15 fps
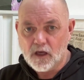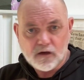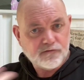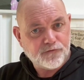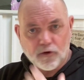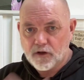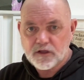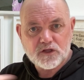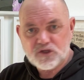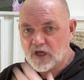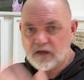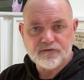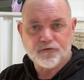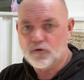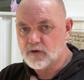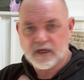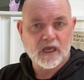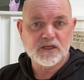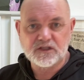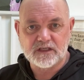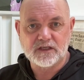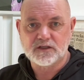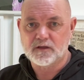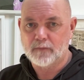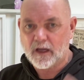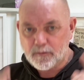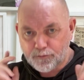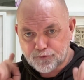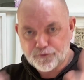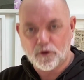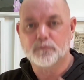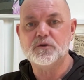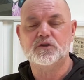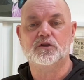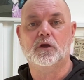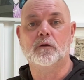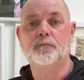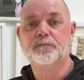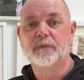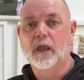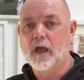follow the J4K system, I promise you,